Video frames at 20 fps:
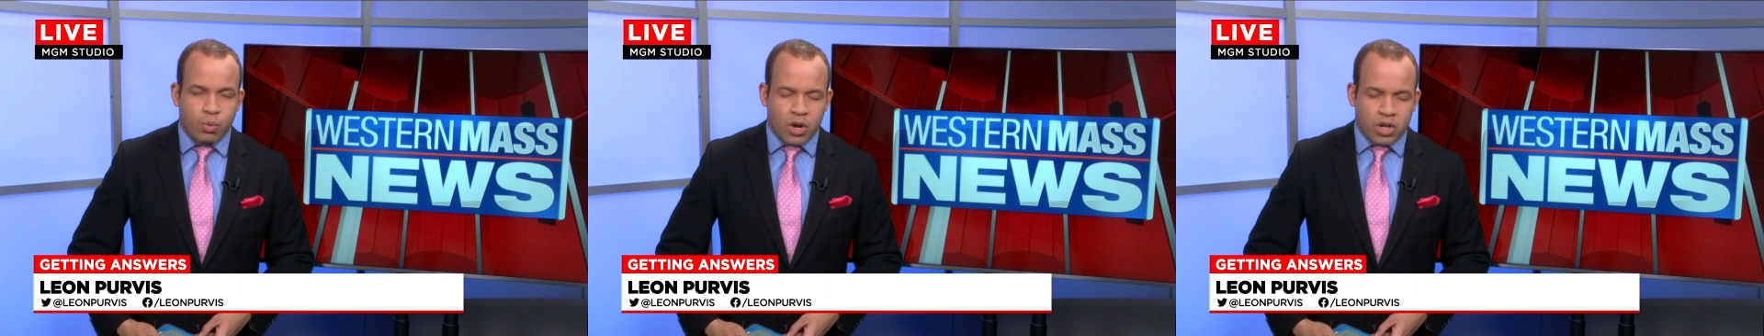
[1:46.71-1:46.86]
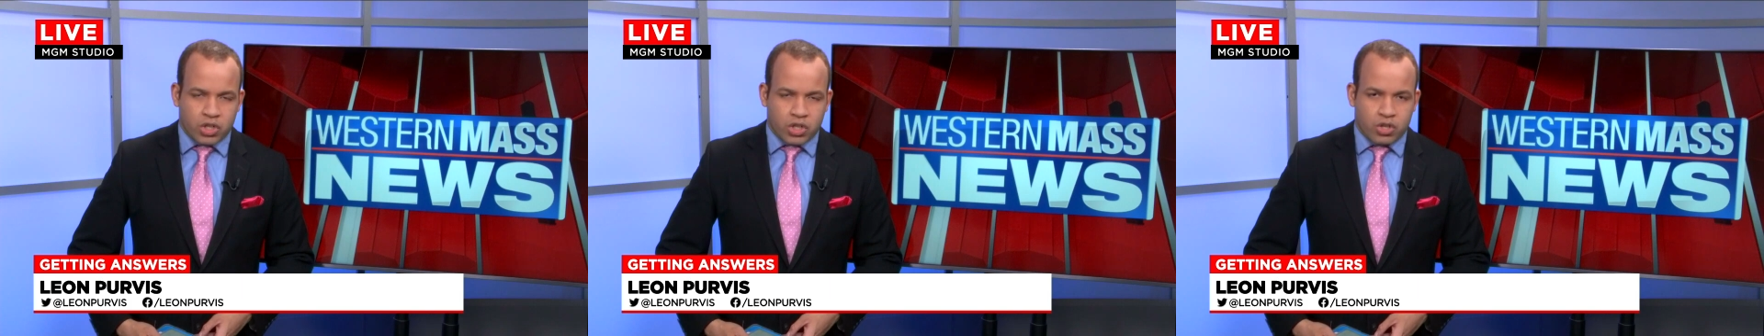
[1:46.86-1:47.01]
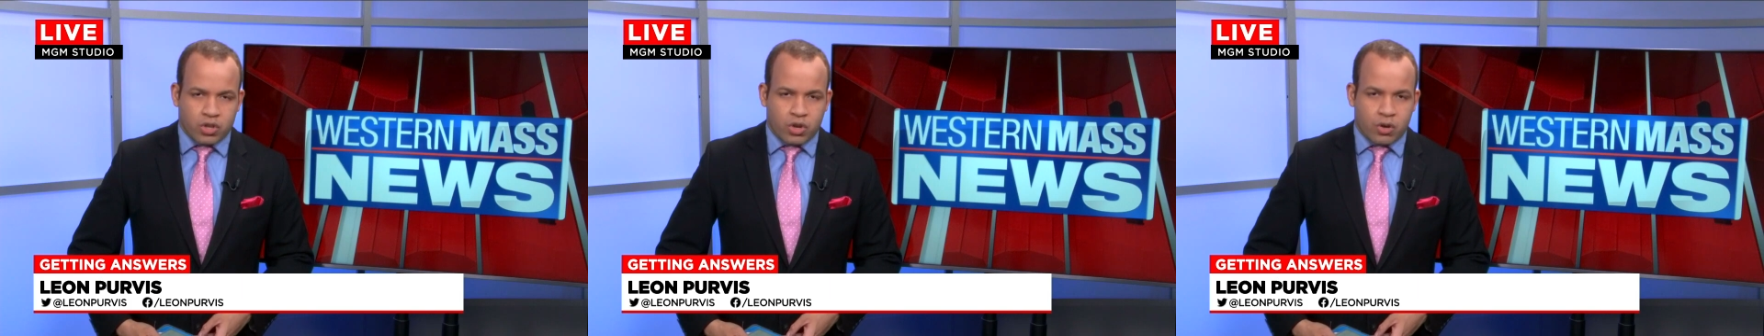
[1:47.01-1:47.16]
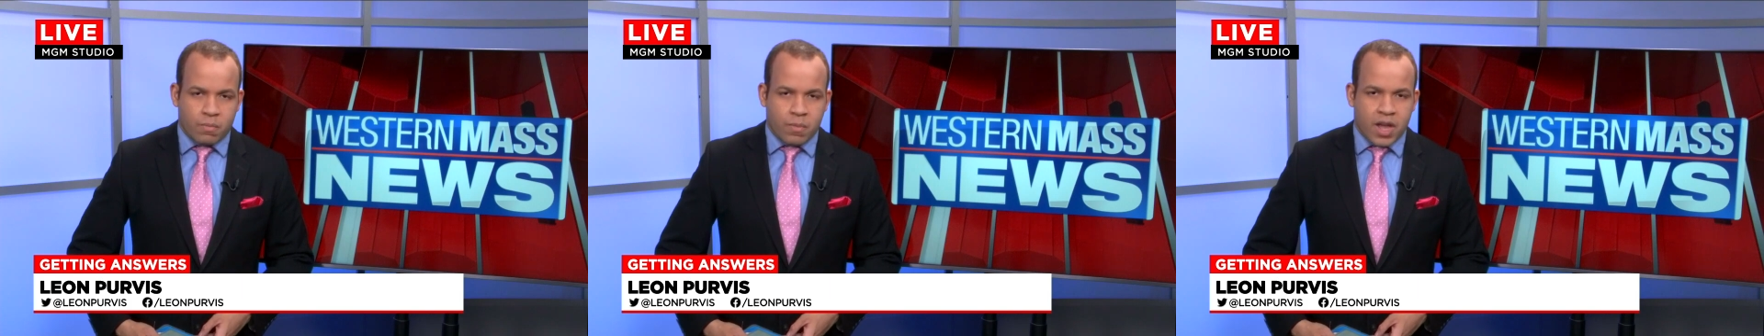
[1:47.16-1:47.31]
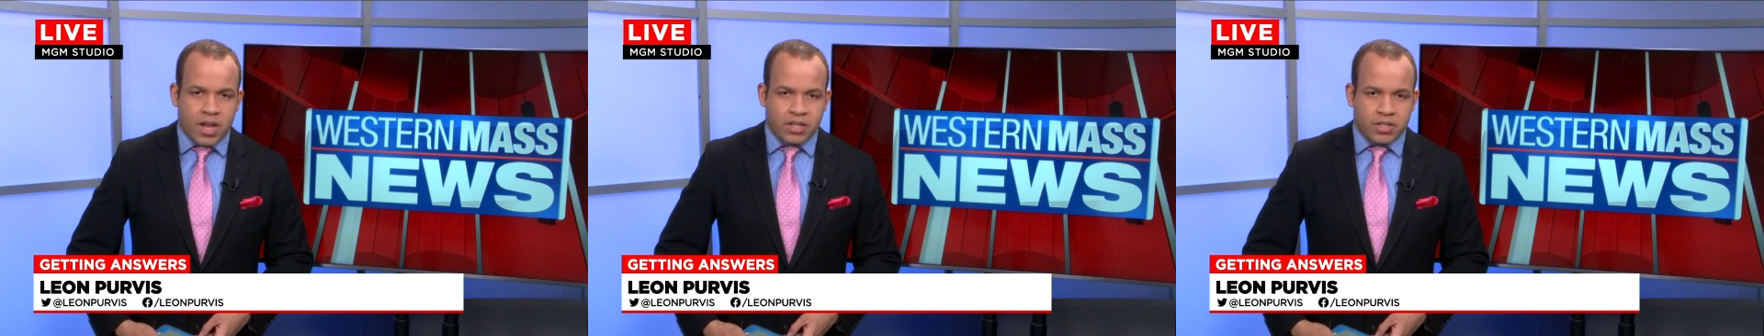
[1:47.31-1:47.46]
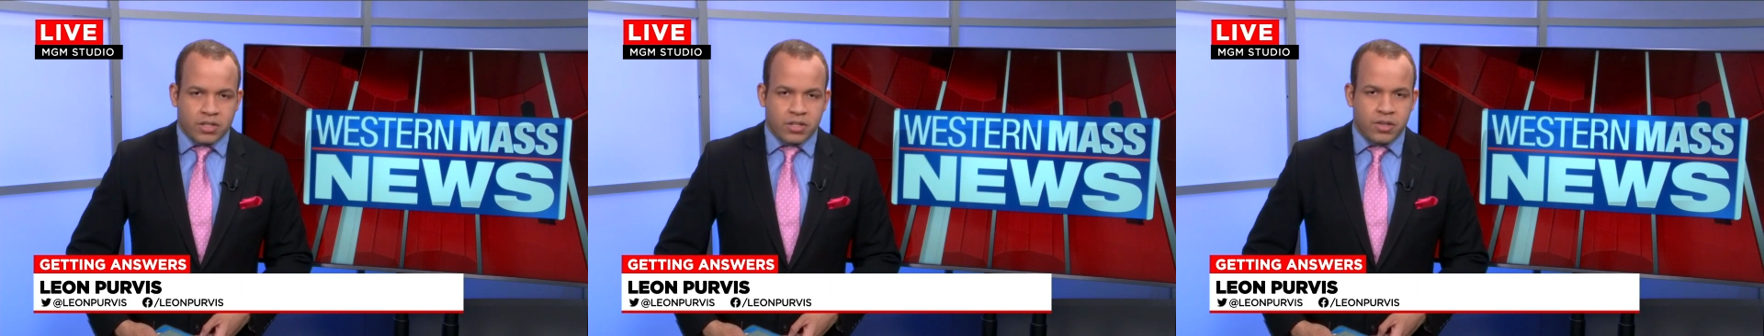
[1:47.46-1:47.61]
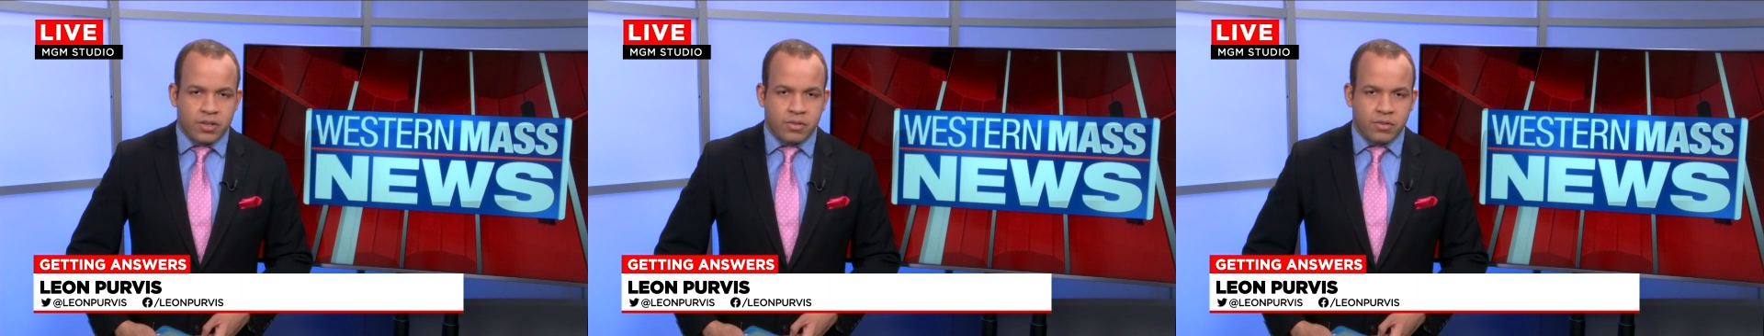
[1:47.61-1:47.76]
Western
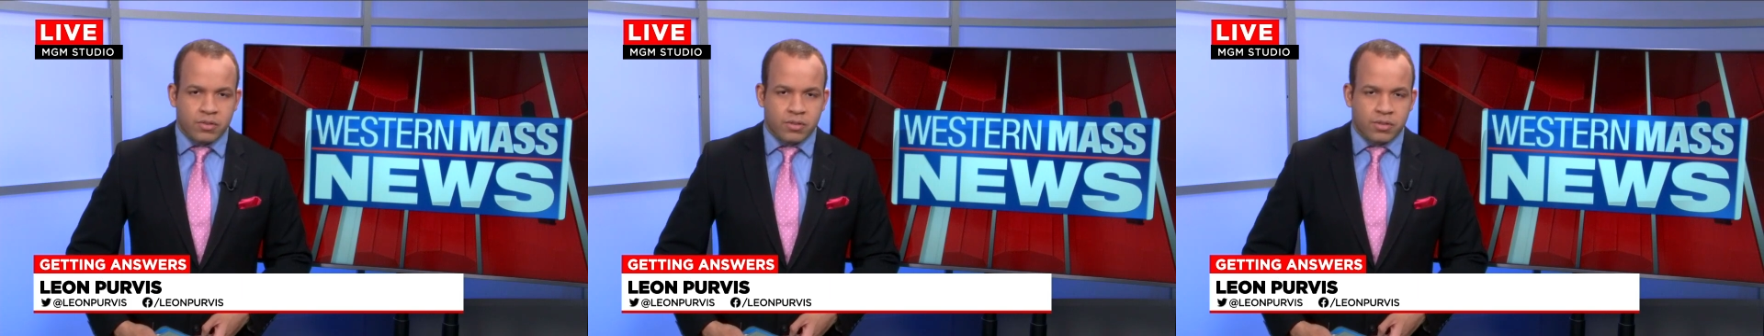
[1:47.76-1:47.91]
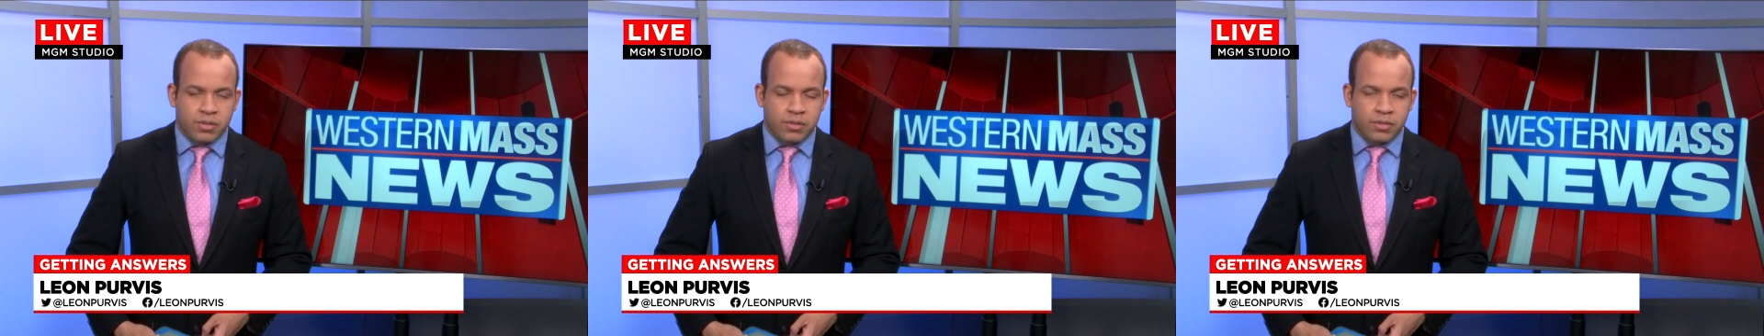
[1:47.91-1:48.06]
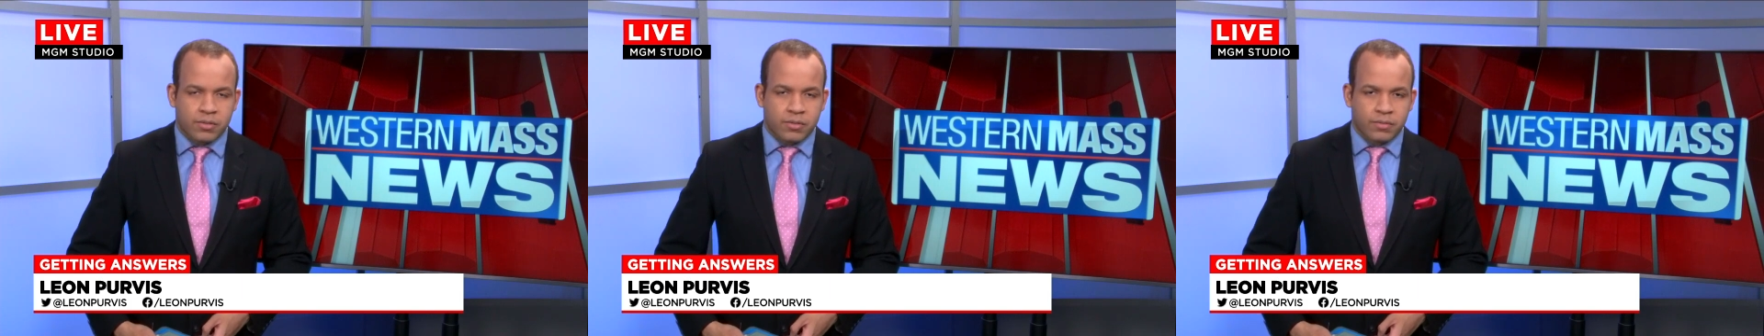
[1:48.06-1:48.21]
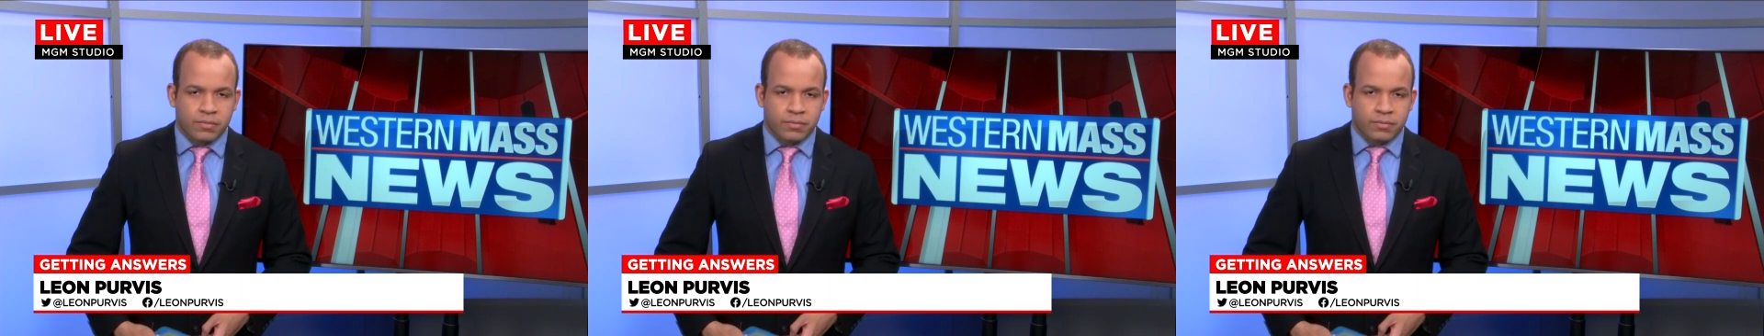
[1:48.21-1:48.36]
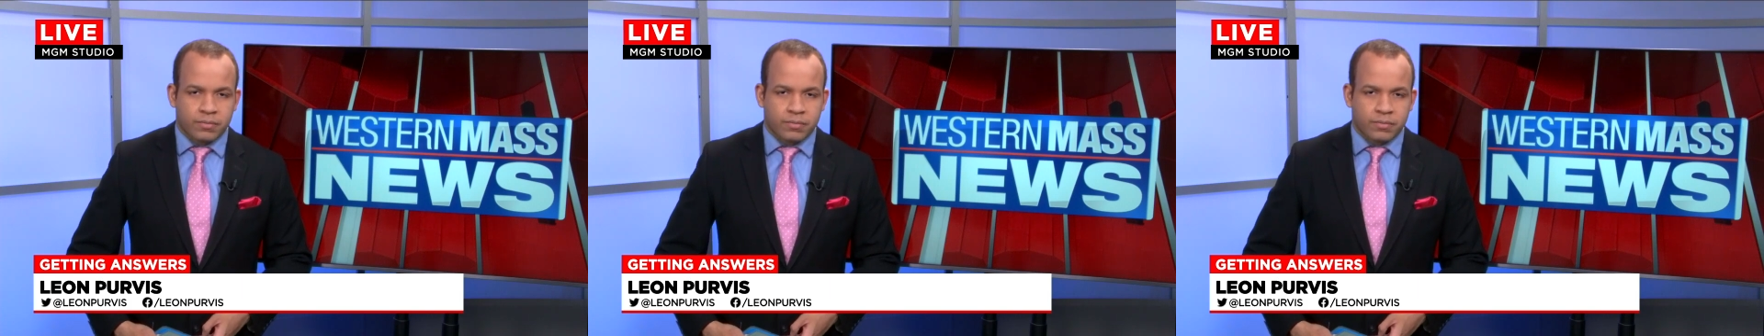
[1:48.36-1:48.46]
Mass News.